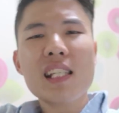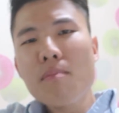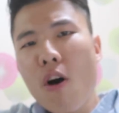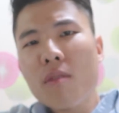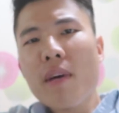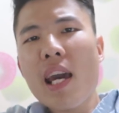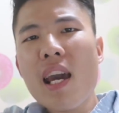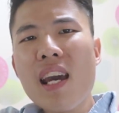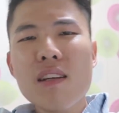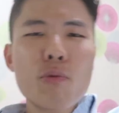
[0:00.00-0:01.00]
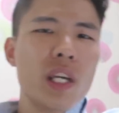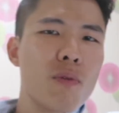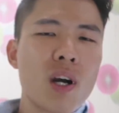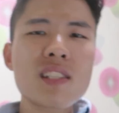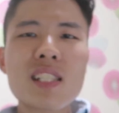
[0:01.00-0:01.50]
Come on, man. We
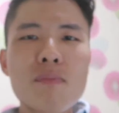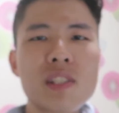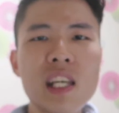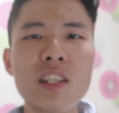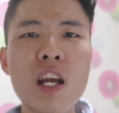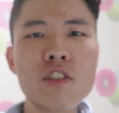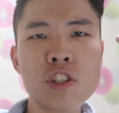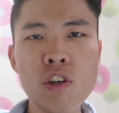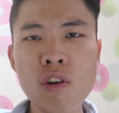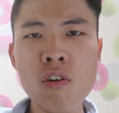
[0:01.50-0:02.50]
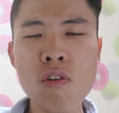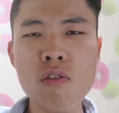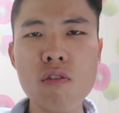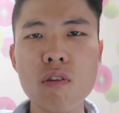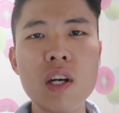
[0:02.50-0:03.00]
want some skincare
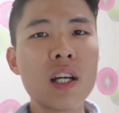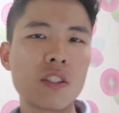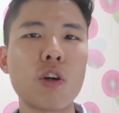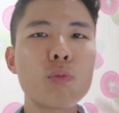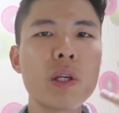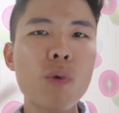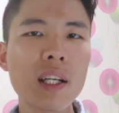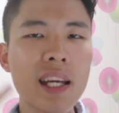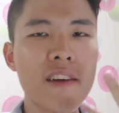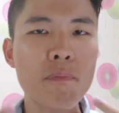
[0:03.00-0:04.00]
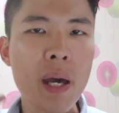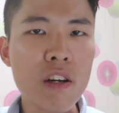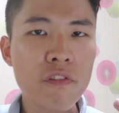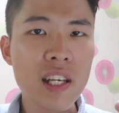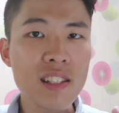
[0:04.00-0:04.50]
too. Don't we want to have better
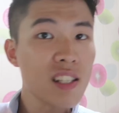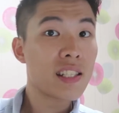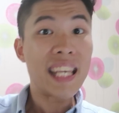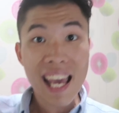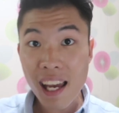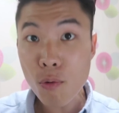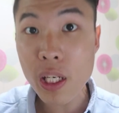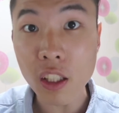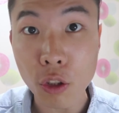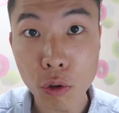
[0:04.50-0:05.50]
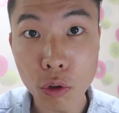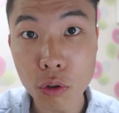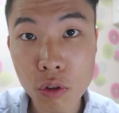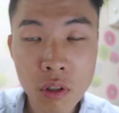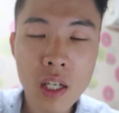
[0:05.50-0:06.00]
faces? Yeah, we
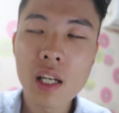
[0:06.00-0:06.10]
do.